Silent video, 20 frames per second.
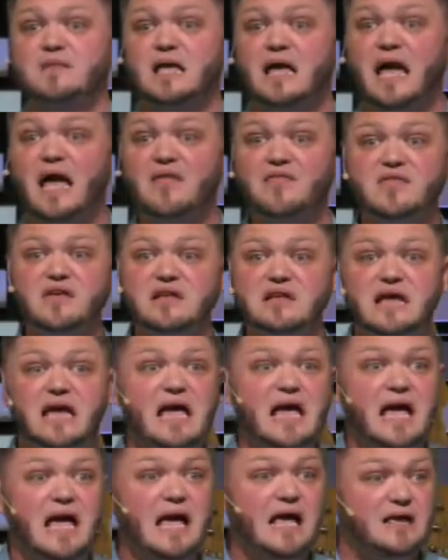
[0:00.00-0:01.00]
And then
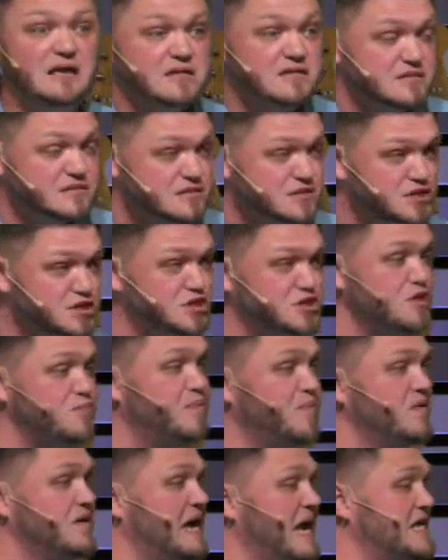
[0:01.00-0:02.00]
a,
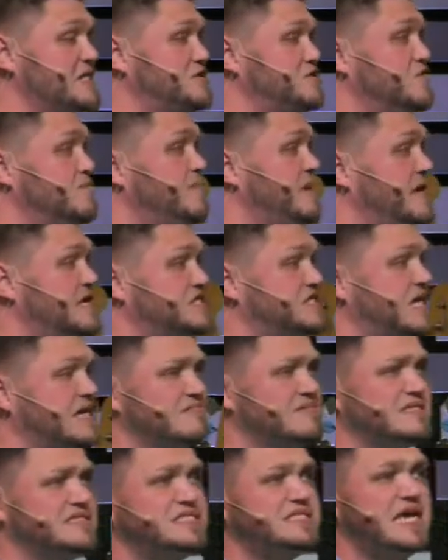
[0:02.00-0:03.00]
supernatural beings
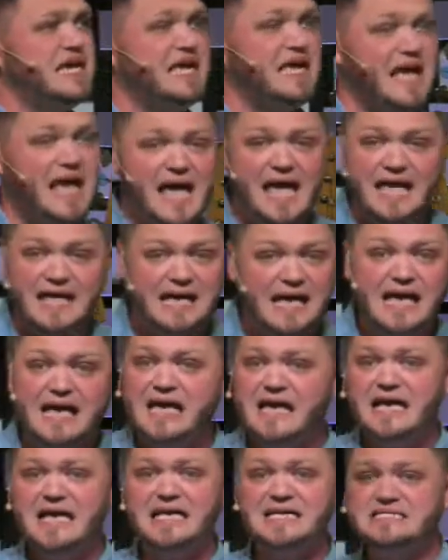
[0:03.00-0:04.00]
come and say, "Hey,
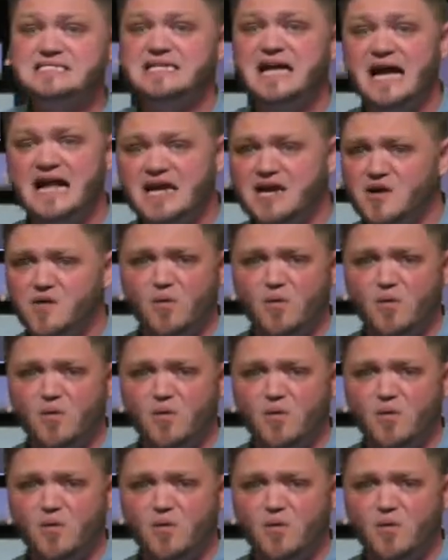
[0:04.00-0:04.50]
he's not here.